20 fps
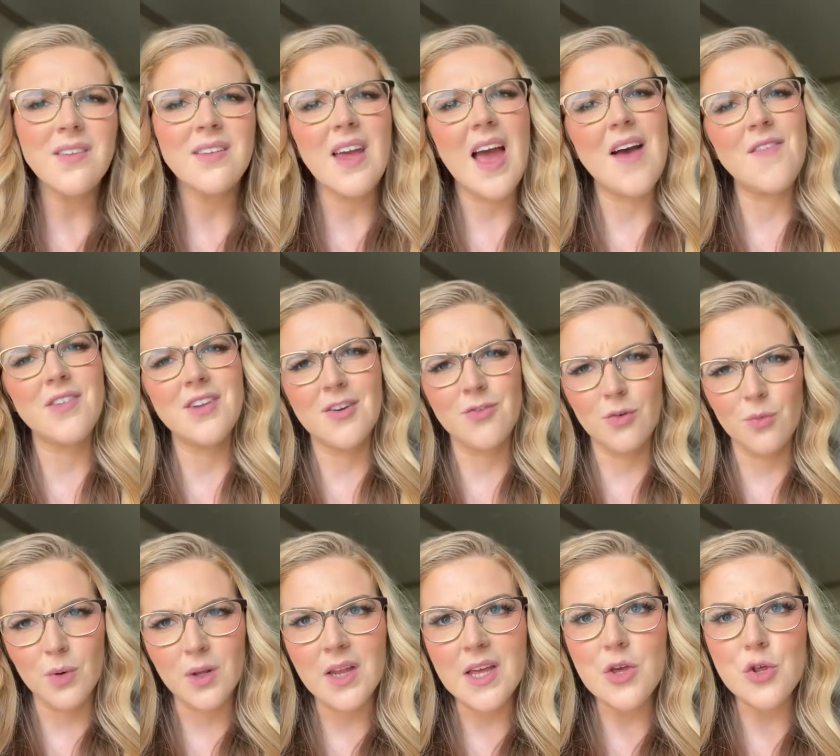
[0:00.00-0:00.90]
to have a different
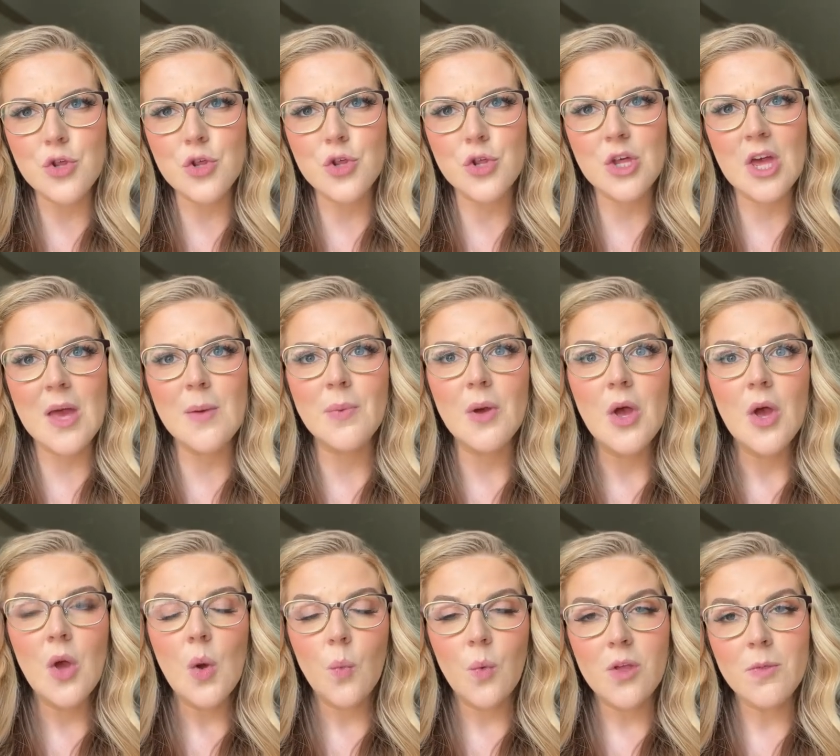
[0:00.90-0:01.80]
relationship
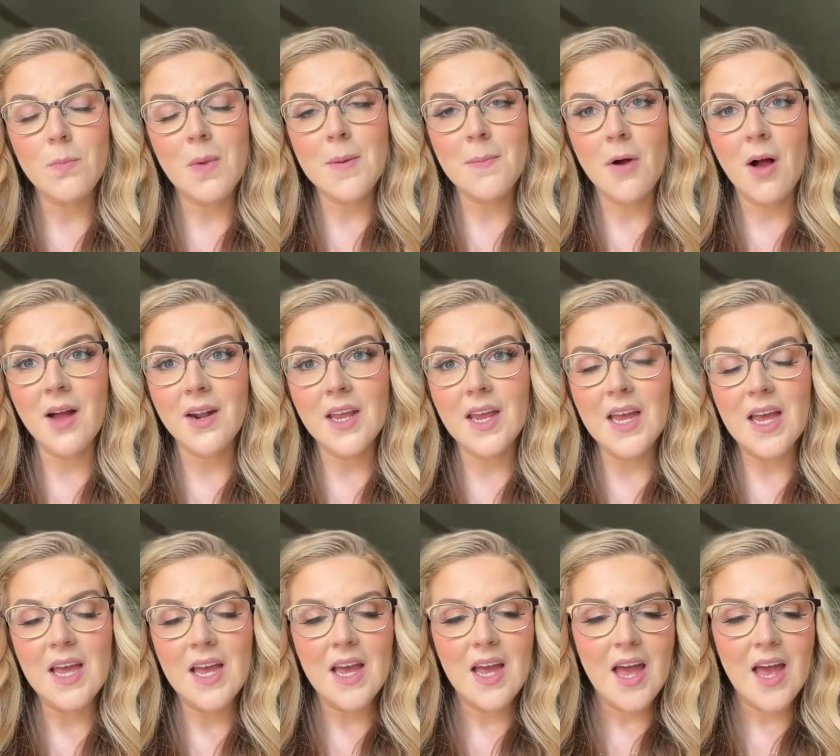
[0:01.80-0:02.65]
with my body?